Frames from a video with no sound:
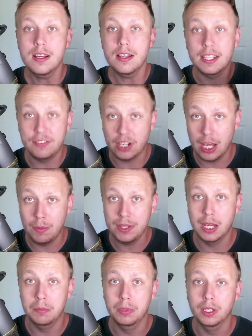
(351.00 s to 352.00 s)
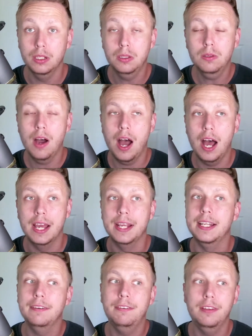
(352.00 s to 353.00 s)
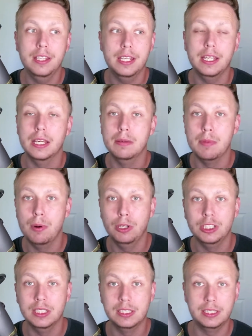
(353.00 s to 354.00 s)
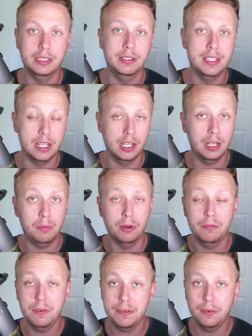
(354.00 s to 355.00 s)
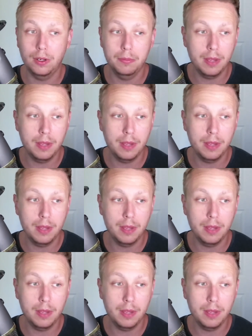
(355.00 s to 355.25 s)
leave a comment down below. I definitely am approaching this series in a lot more freeform